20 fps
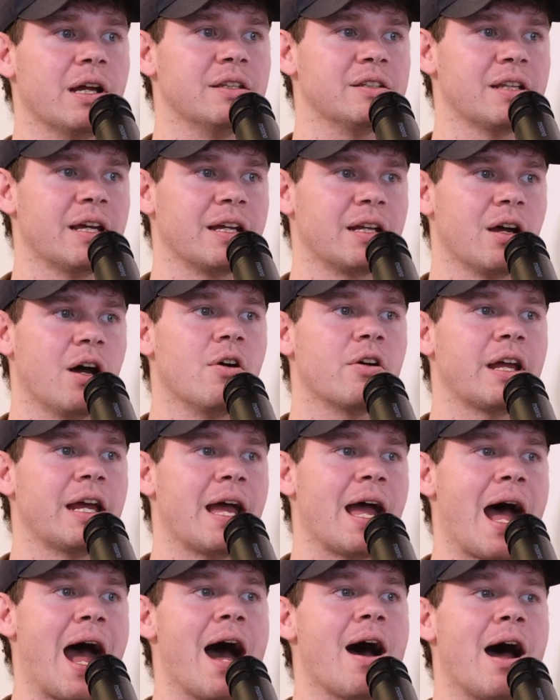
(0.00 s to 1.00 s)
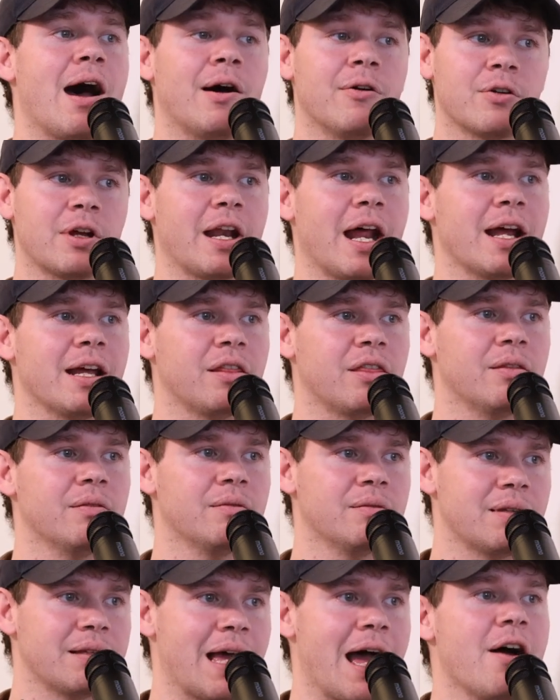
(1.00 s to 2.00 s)
It's like, okay, how can
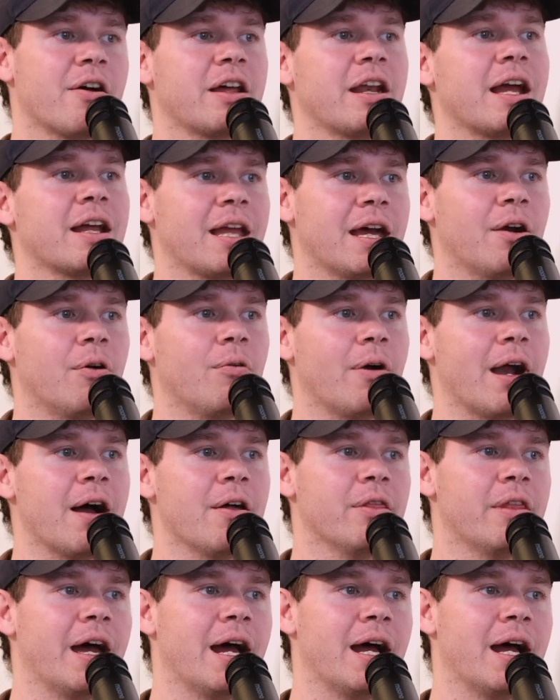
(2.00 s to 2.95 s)
I get around